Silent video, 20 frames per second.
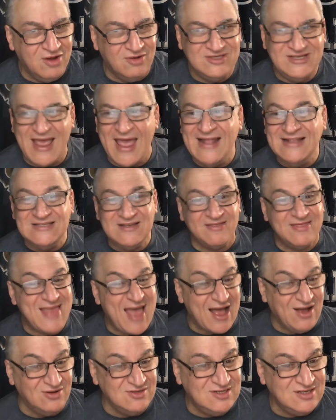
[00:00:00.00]
Tens of
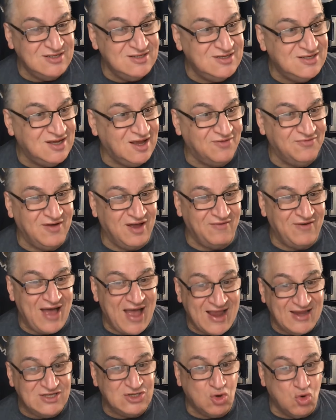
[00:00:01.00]
thousands of
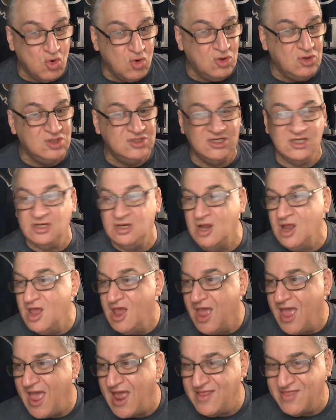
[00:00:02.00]
high schools and
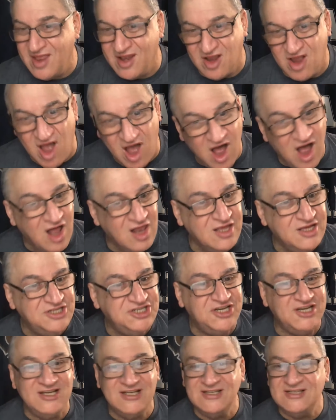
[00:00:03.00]
then
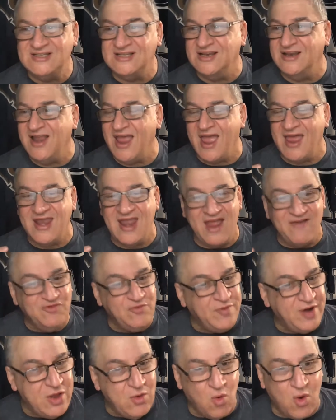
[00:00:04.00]
colleges, and
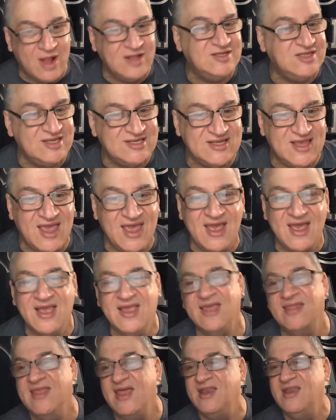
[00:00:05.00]
everybody wants this
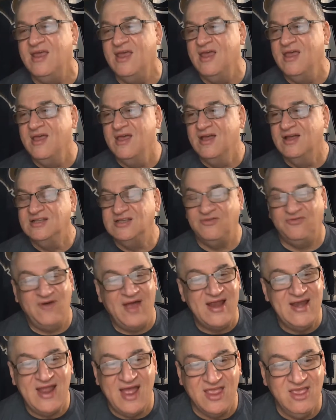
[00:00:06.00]
gig. And then to
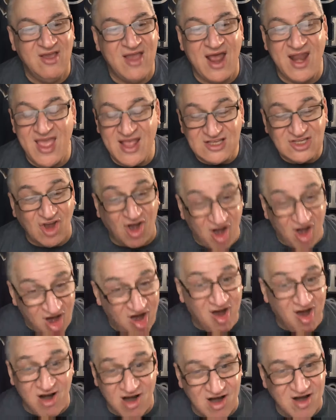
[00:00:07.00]
find out it's
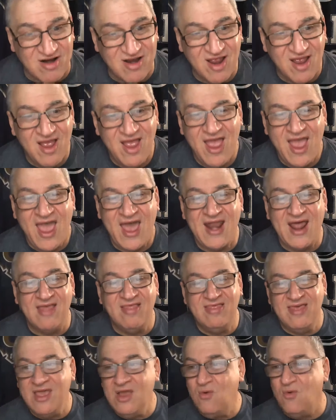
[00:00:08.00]
hard. And I
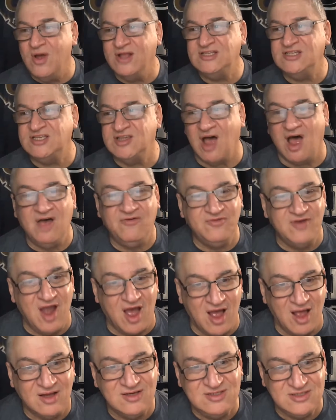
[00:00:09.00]
think what Soft
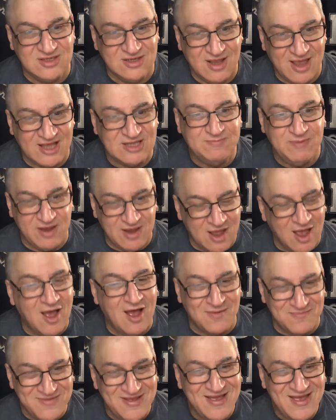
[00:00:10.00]
Knocks has
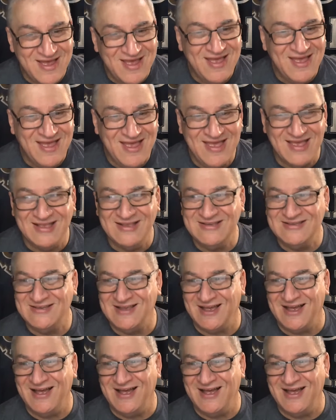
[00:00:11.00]
become is